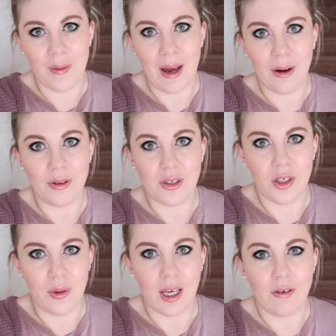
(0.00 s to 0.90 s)
about
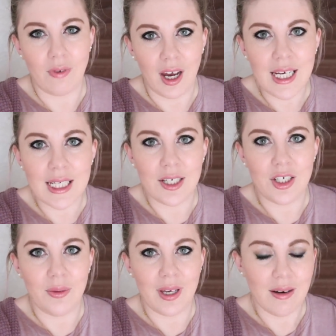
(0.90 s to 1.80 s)
doing it right and
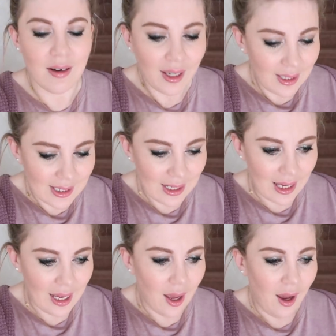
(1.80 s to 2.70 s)
doing it
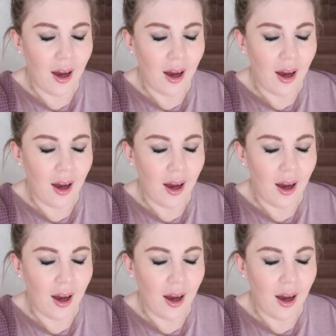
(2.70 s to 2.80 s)
nicely.